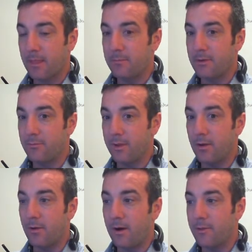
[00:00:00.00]
But if we
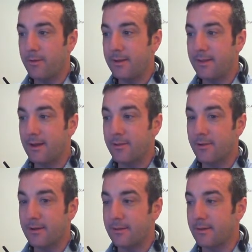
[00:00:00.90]
go all the way to the other
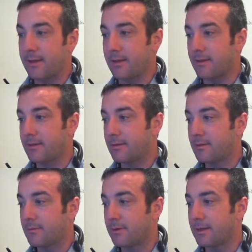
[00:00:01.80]
end of the data,
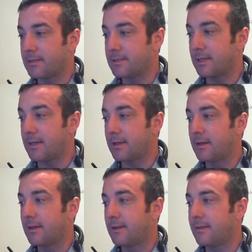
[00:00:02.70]
we're going to see
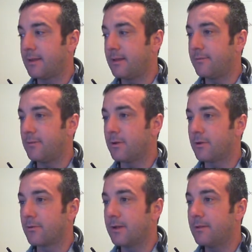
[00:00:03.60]
that if you
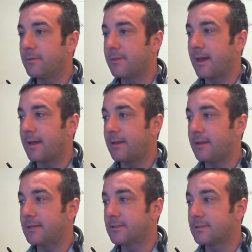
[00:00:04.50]
agreed with that
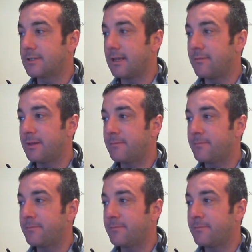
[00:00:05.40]
initial statement,